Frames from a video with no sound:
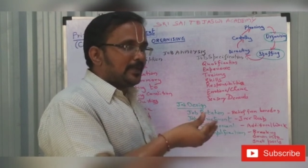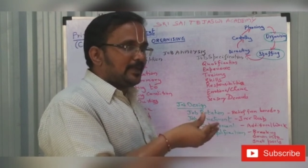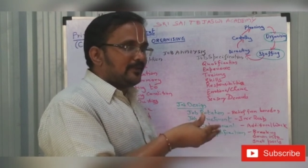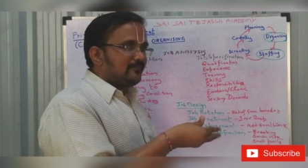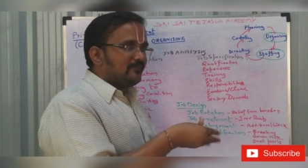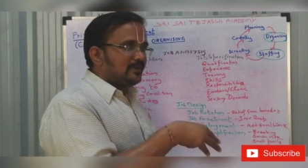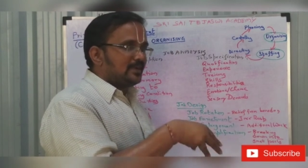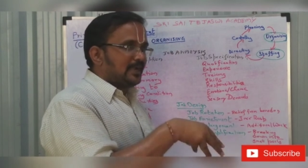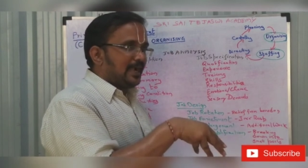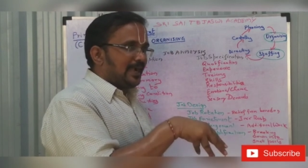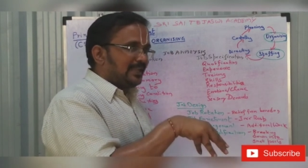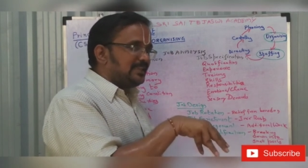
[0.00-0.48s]
You
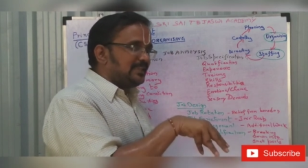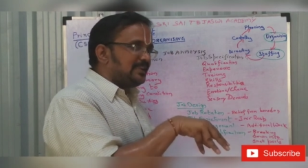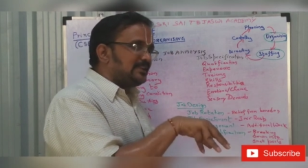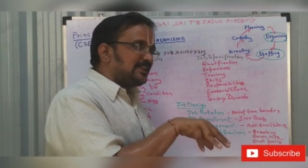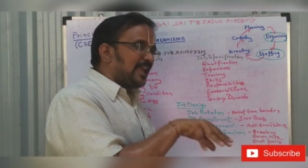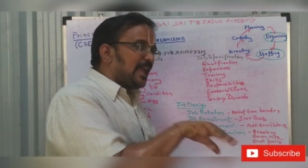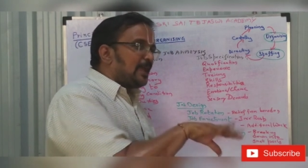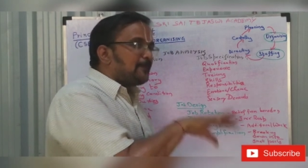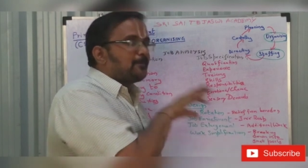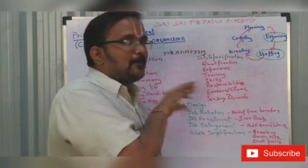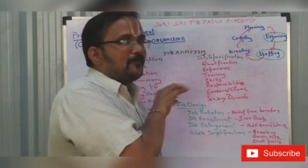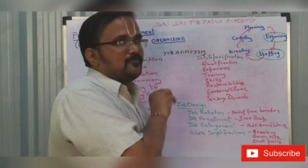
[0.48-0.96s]
will be given
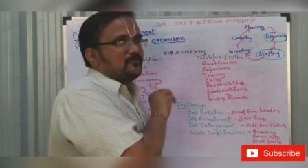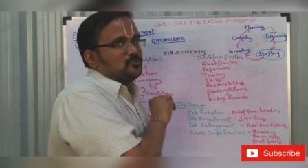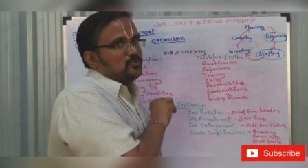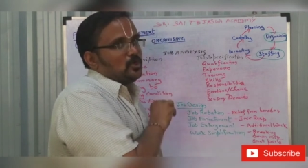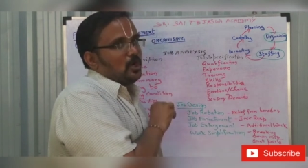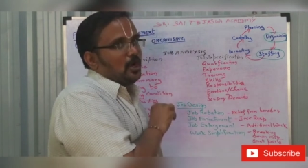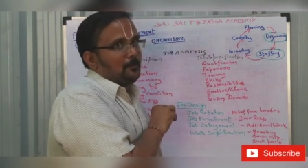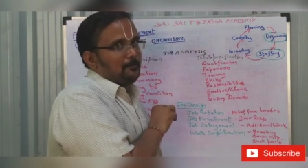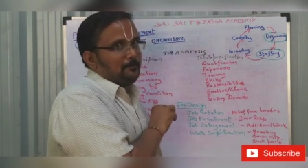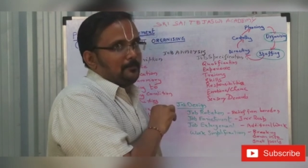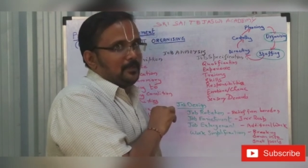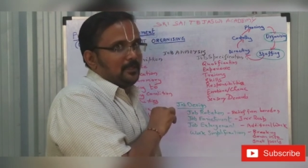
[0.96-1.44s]
another type
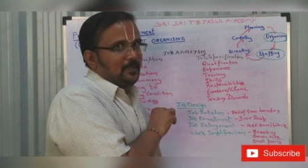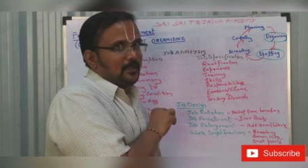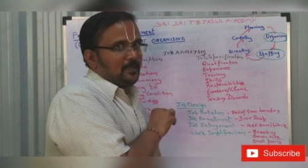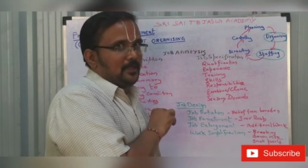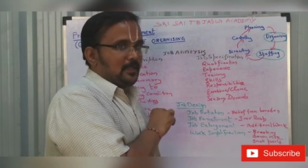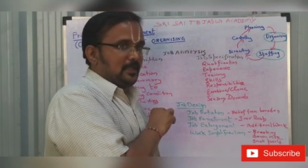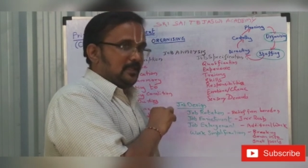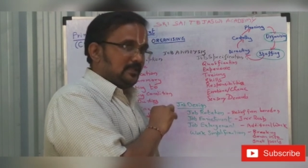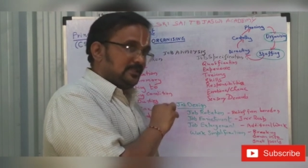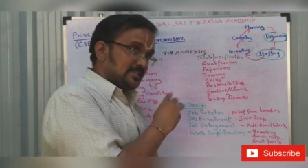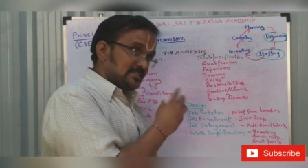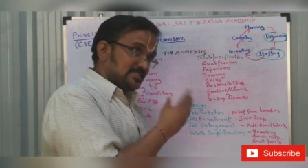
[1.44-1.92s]
of job
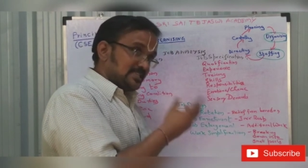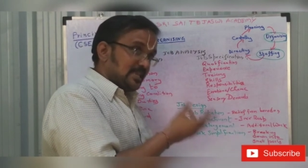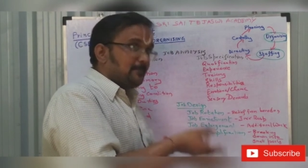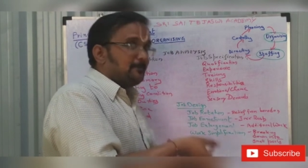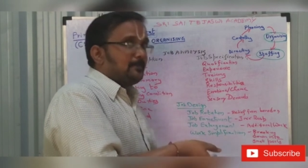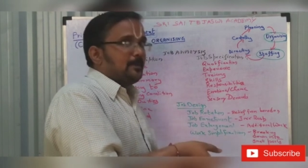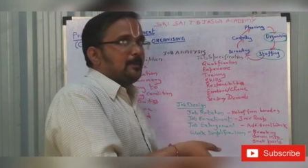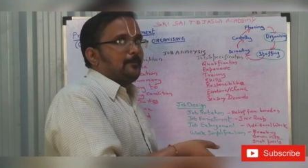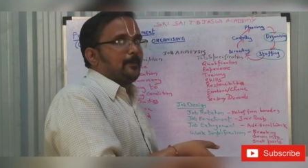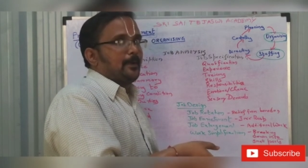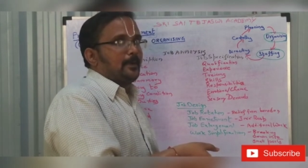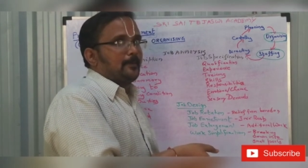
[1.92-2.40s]
in
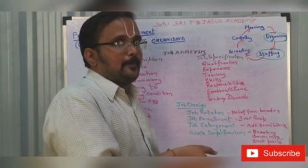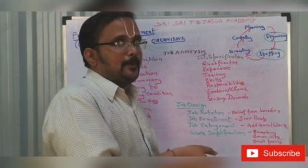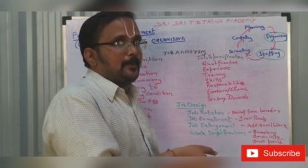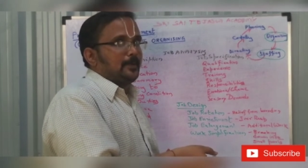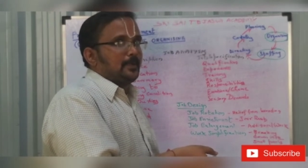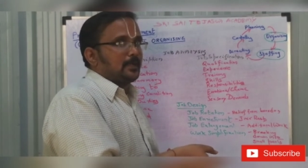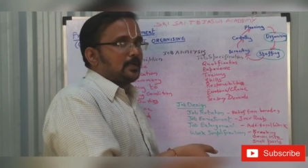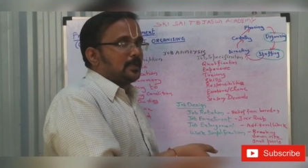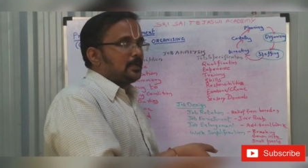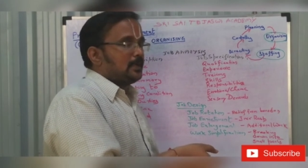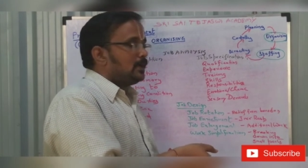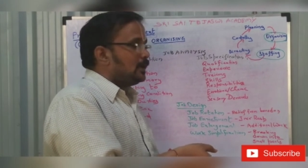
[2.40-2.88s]
the same
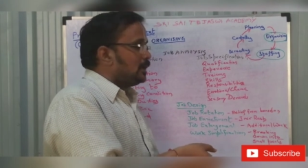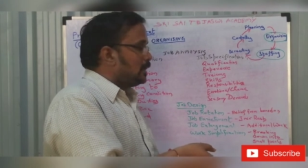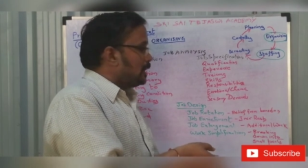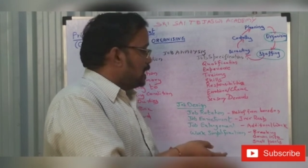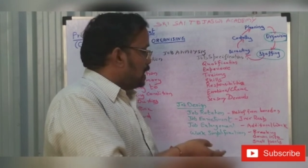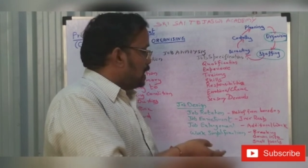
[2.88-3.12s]
department.